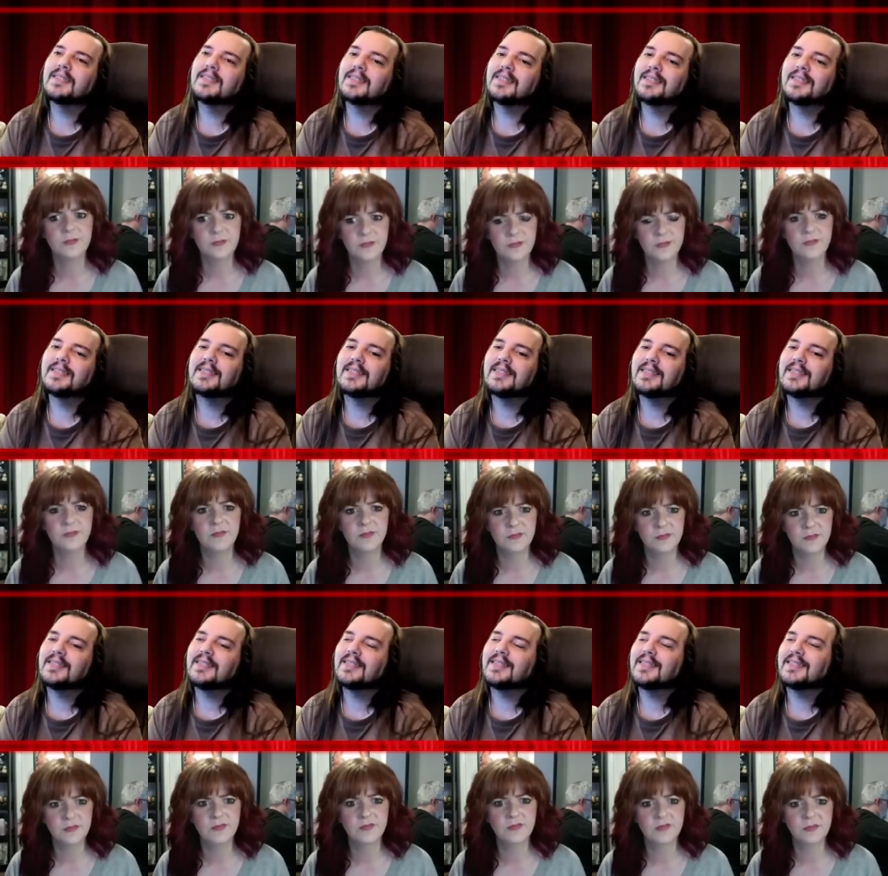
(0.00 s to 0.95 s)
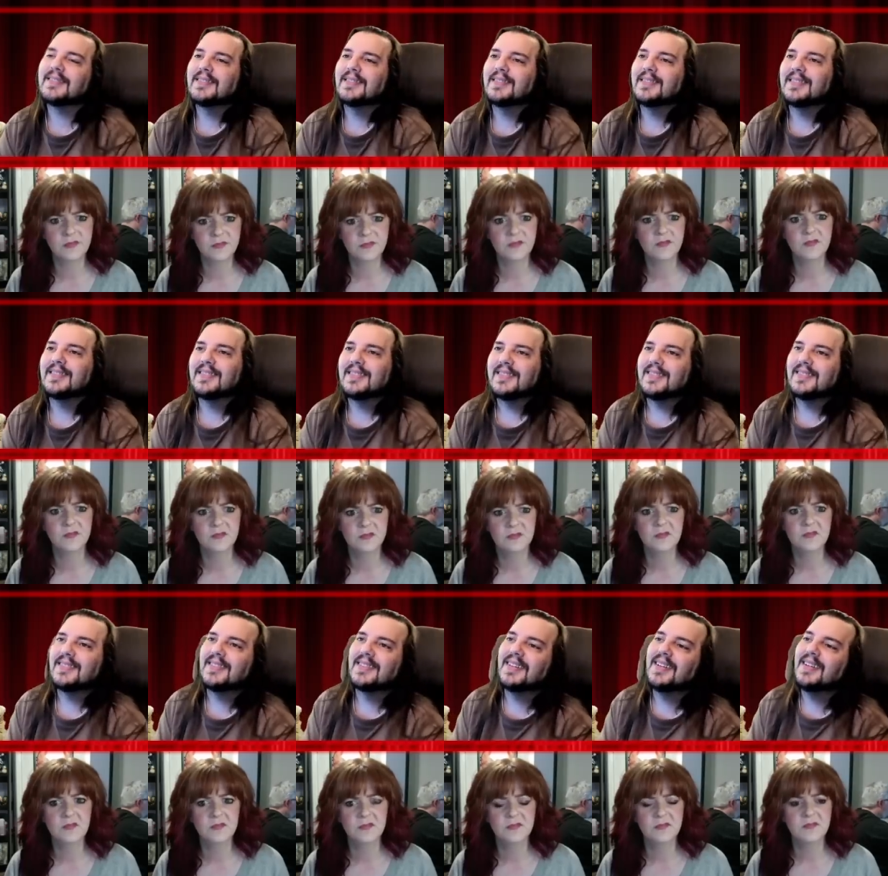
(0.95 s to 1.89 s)

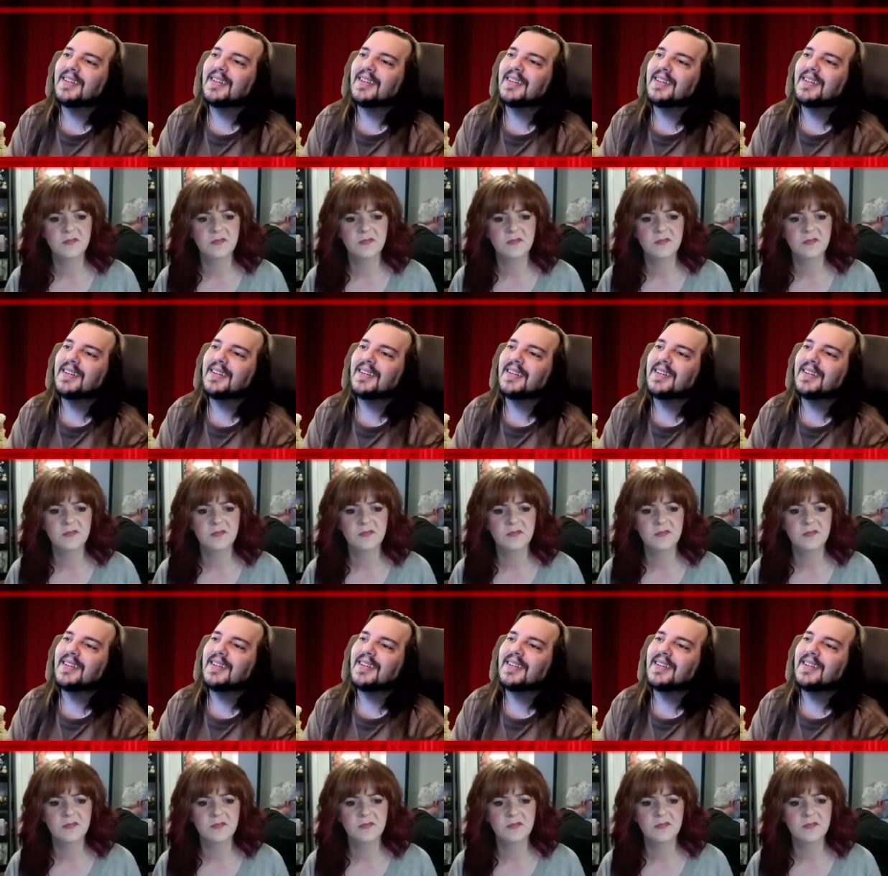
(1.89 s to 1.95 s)
[no speech]